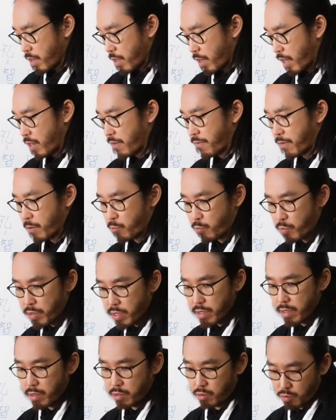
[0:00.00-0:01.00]
And if we
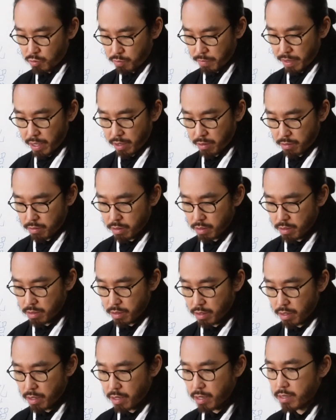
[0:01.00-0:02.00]
really zoom out,
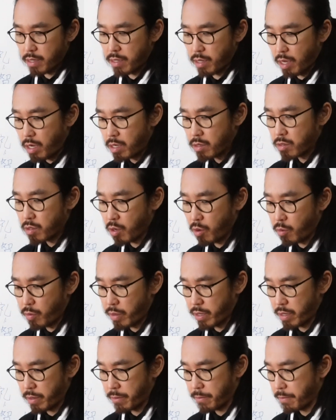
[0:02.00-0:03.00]
it is an
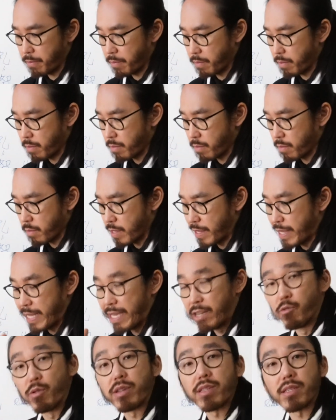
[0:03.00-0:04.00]
ongoing
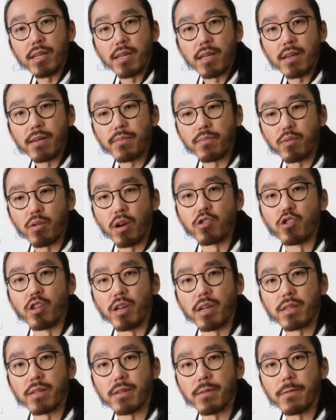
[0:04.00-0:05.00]
linguistic
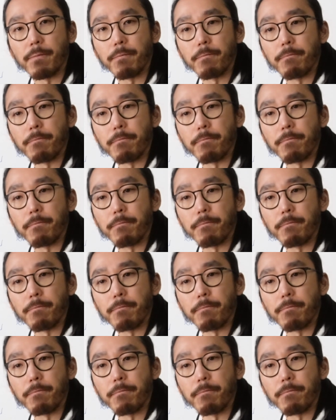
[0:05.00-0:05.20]
project.